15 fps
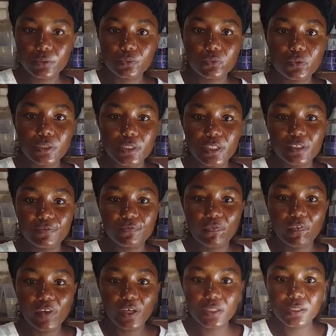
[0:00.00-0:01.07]
water
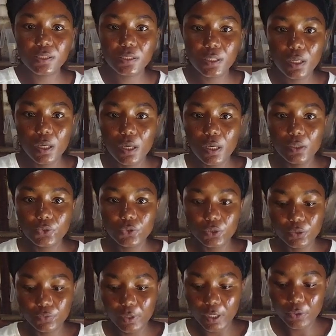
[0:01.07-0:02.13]
phase.
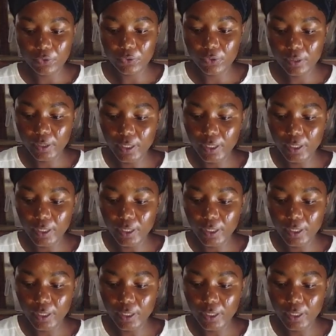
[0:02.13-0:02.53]
So we are going